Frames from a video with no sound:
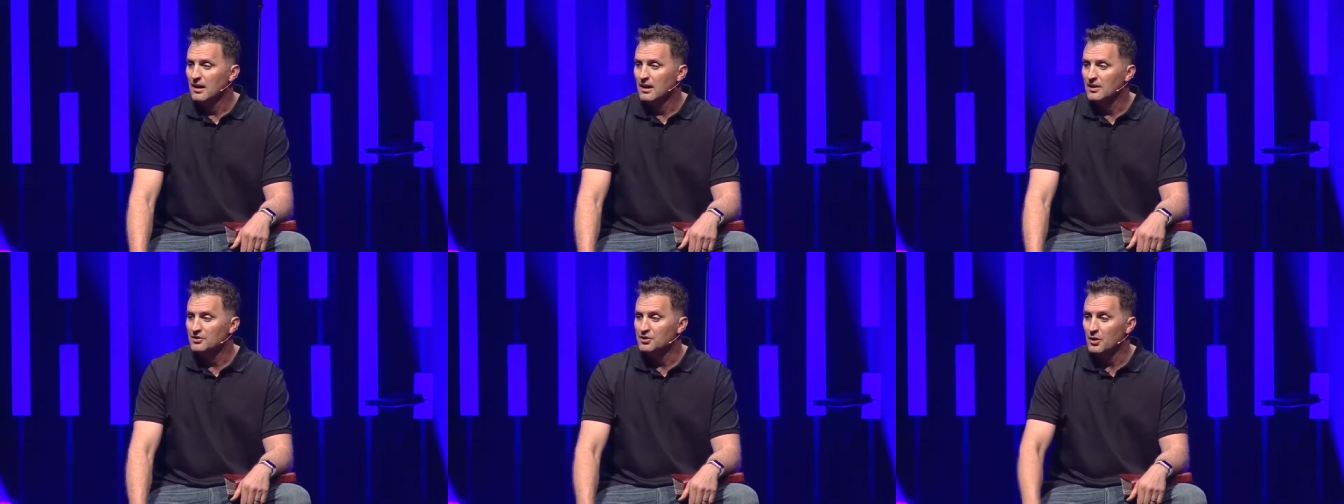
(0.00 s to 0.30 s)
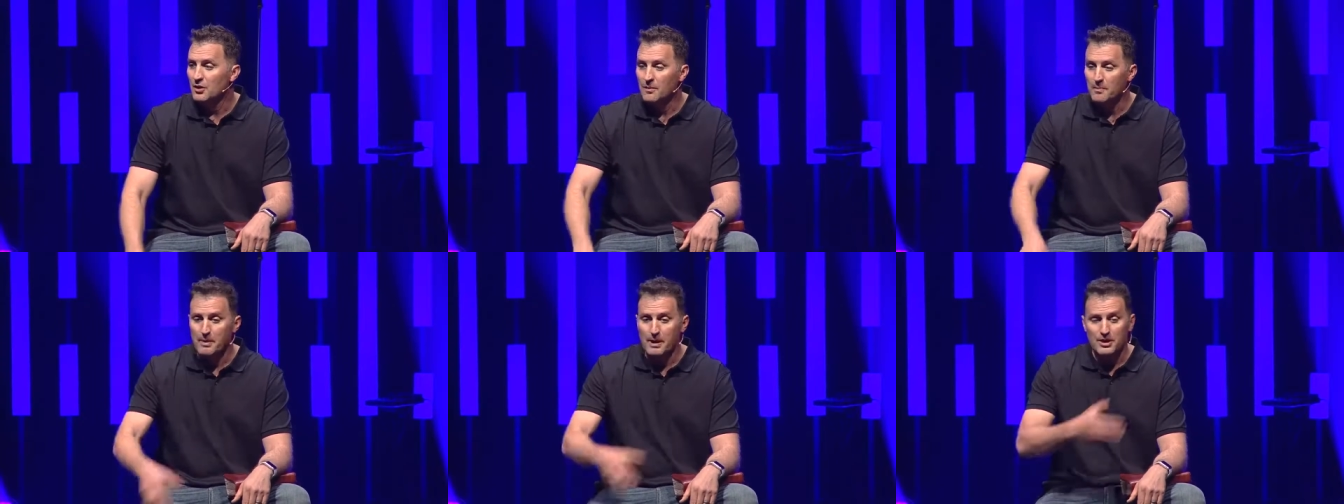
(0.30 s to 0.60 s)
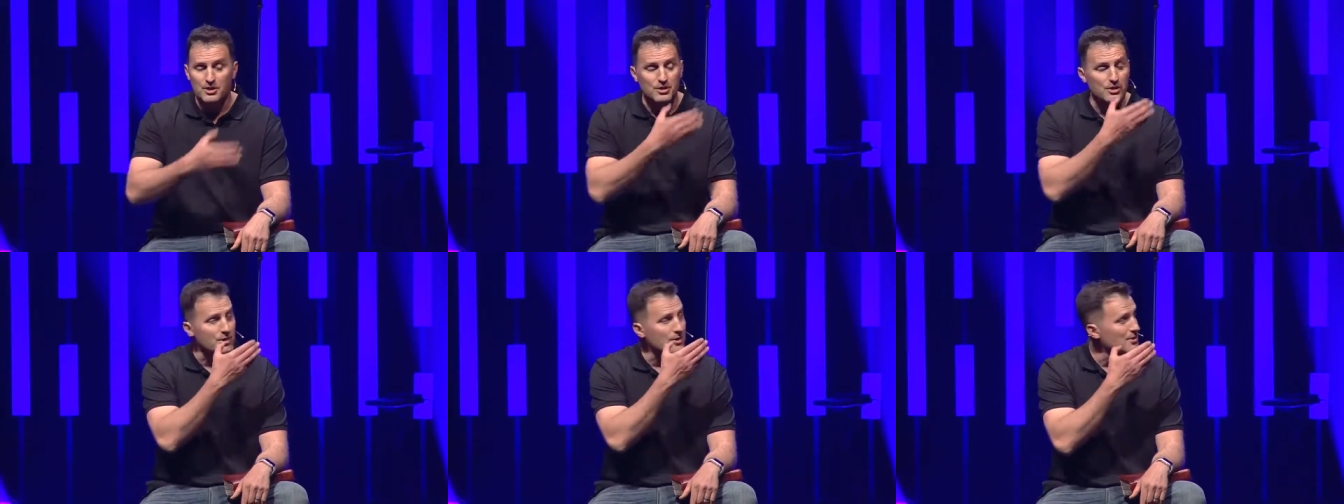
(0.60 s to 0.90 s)
And so the
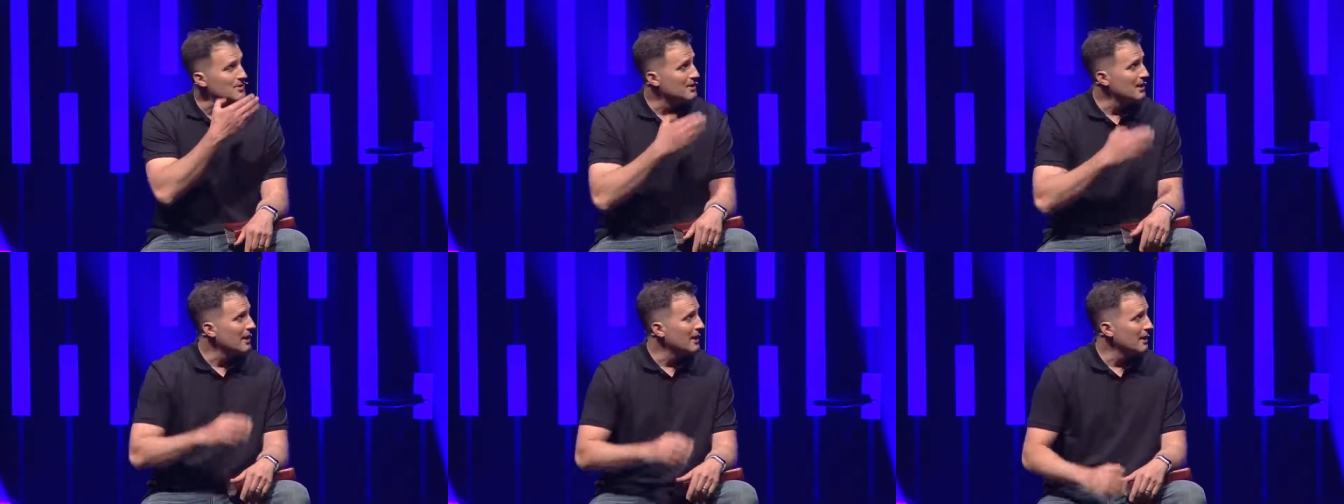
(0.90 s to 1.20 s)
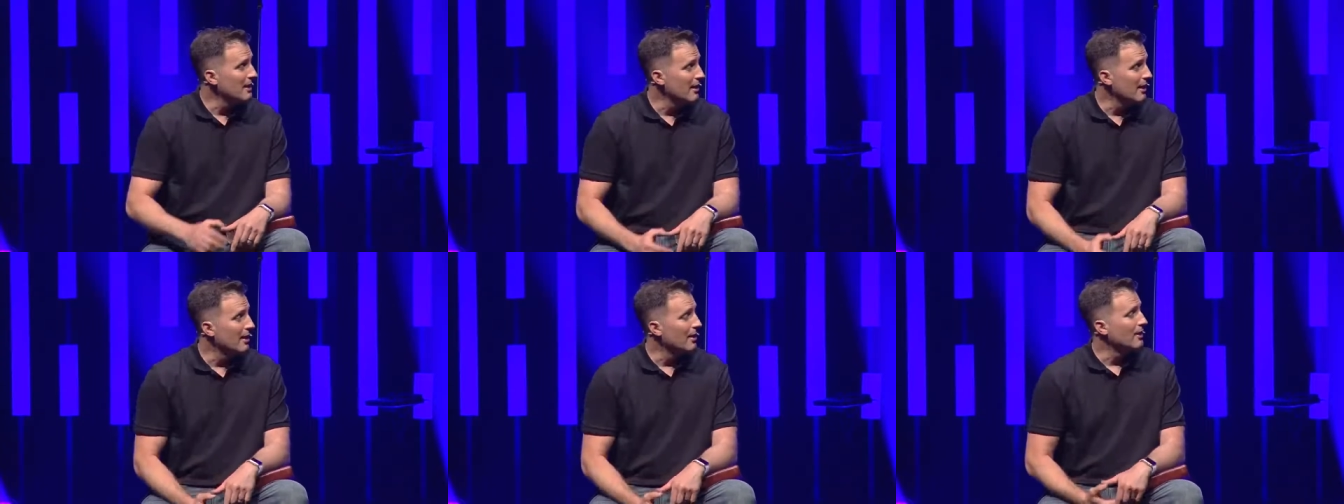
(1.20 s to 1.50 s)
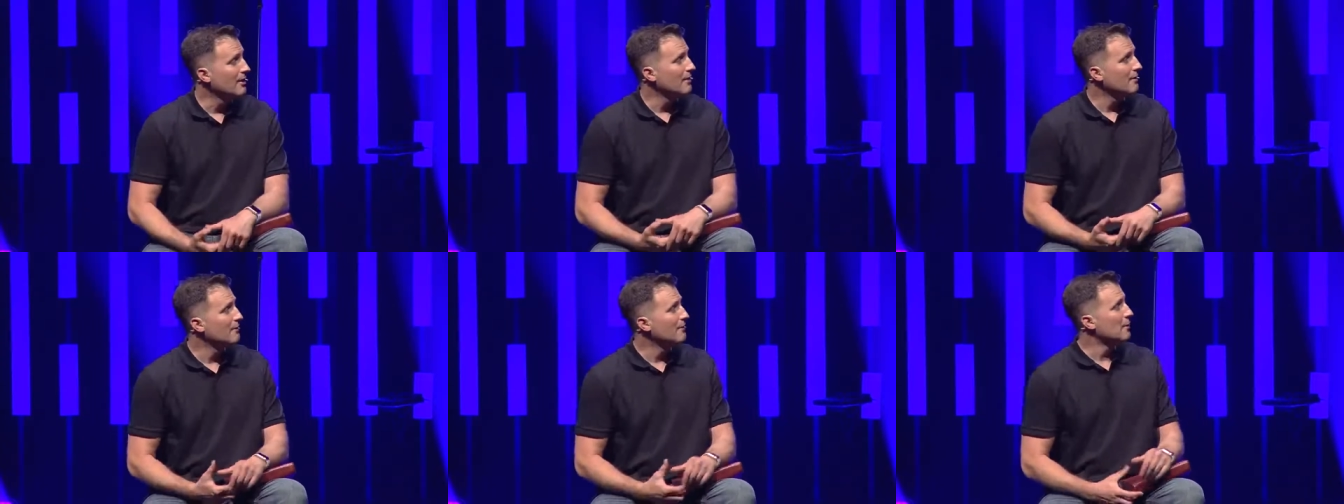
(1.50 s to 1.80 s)
picture you see
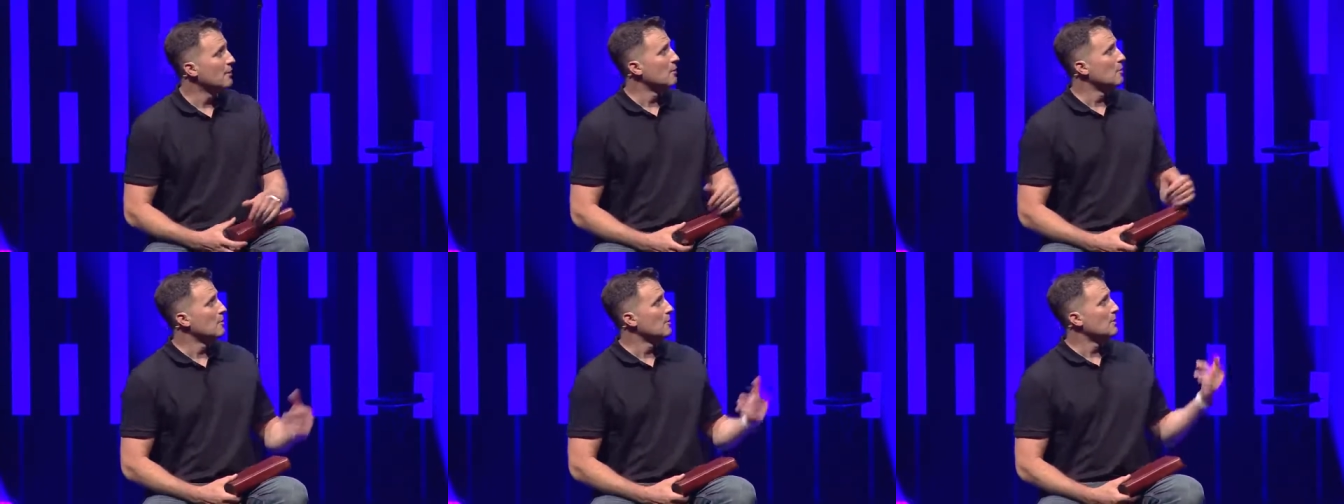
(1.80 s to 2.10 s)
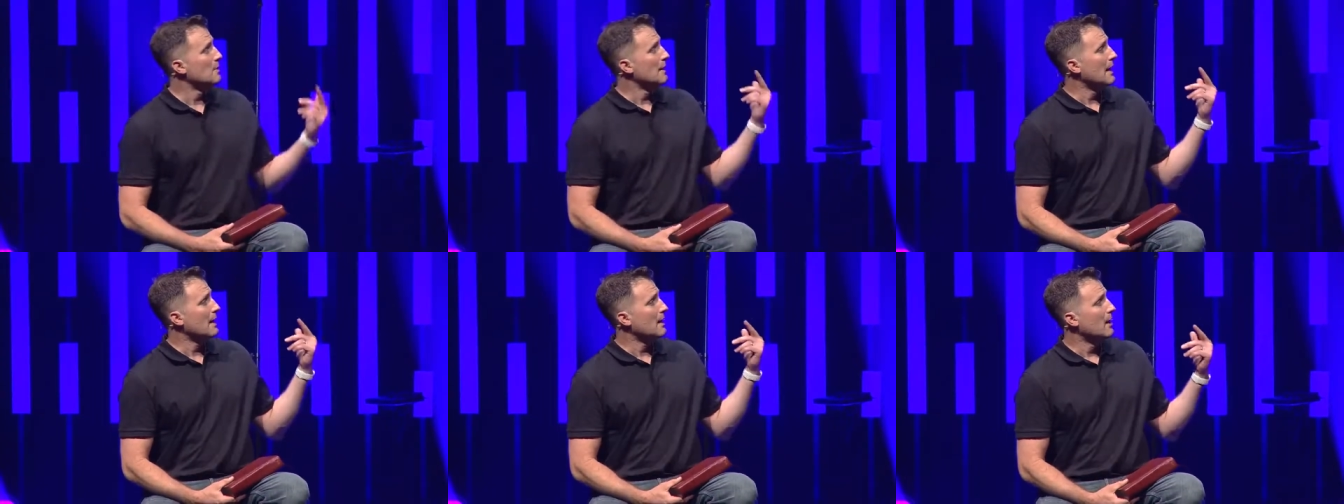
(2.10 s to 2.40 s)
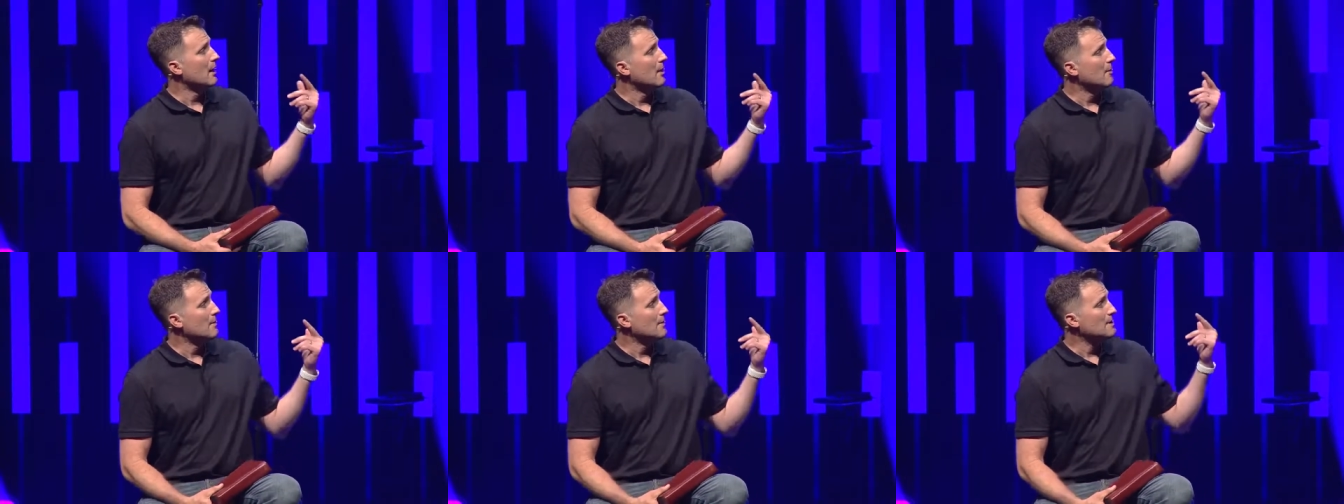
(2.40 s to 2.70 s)
there, if you want to put it
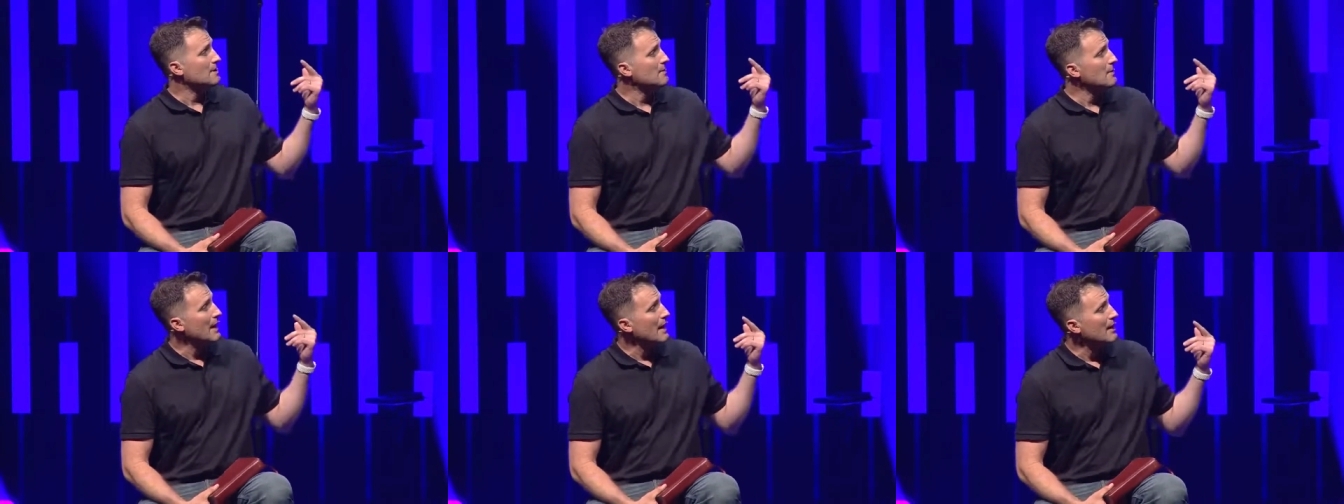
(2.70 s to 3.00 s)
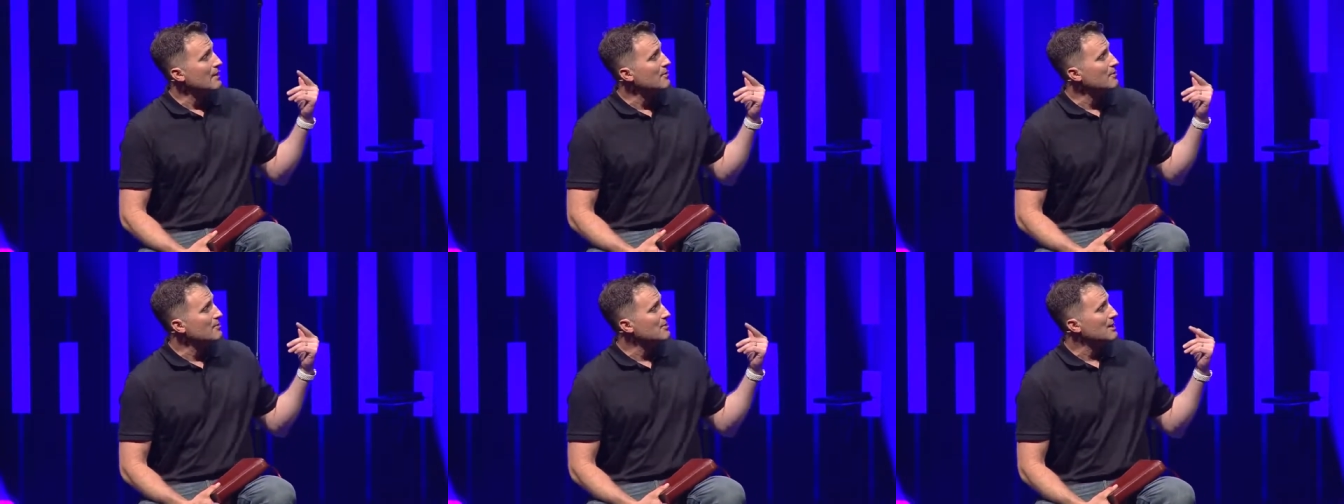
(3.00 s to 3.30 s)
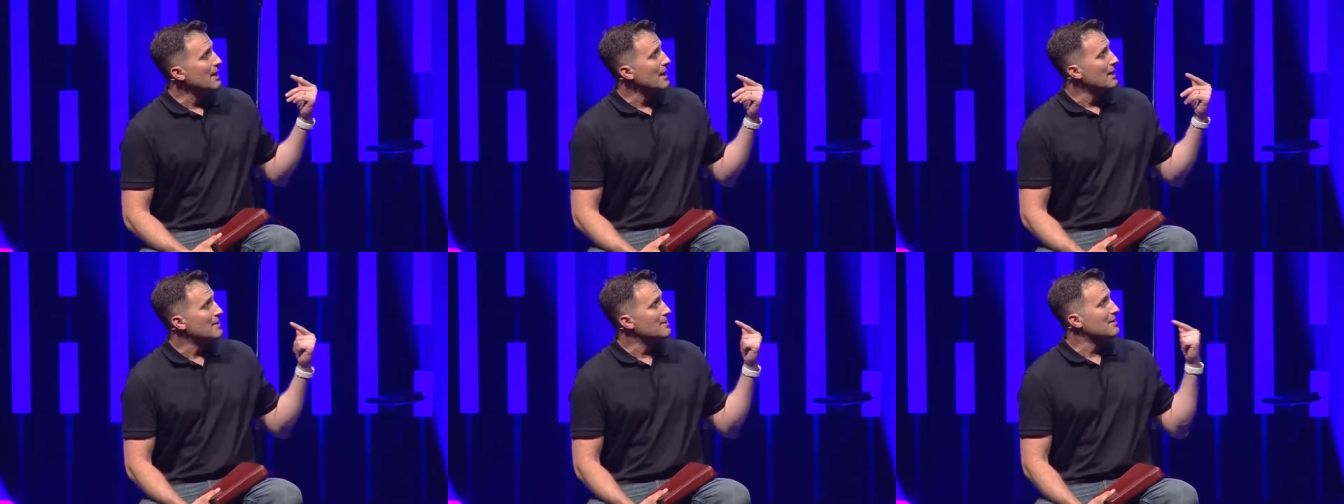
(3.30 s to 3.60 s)
back up, is a man who
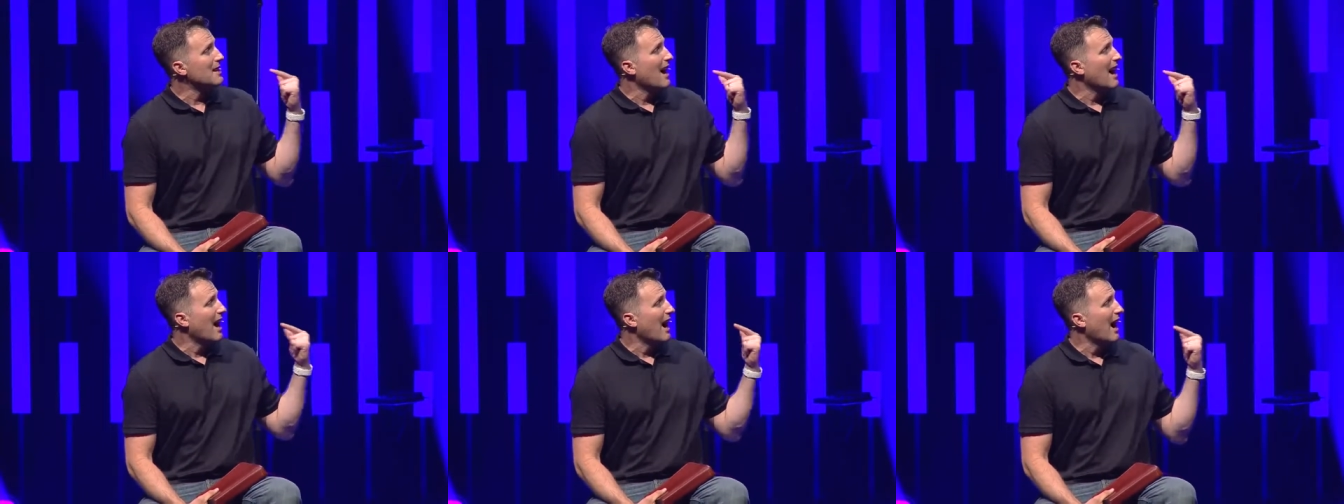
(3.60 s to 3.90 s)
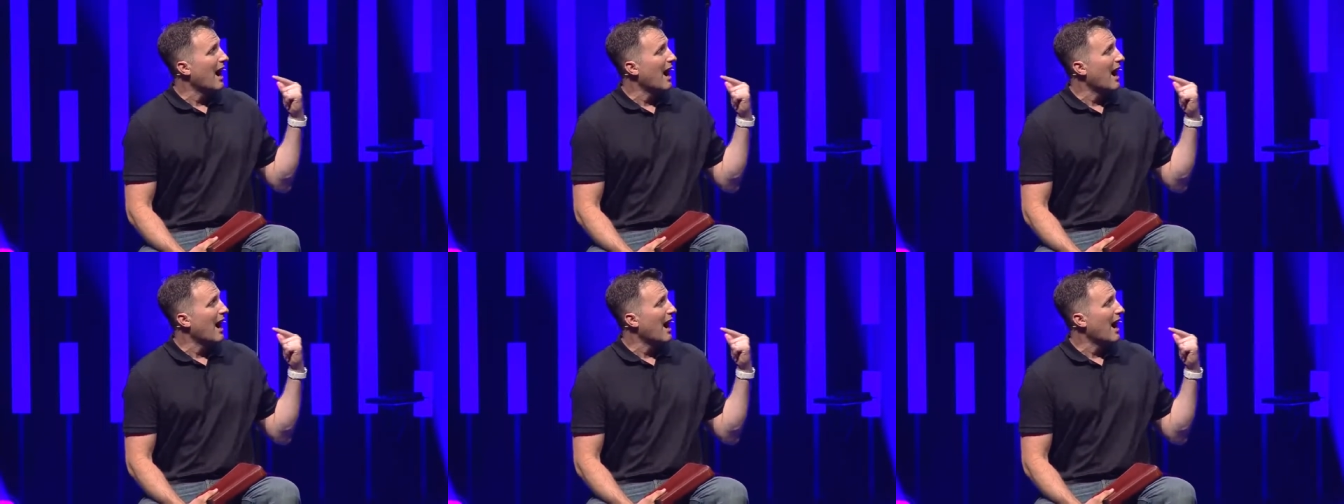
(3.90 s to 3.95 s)
says,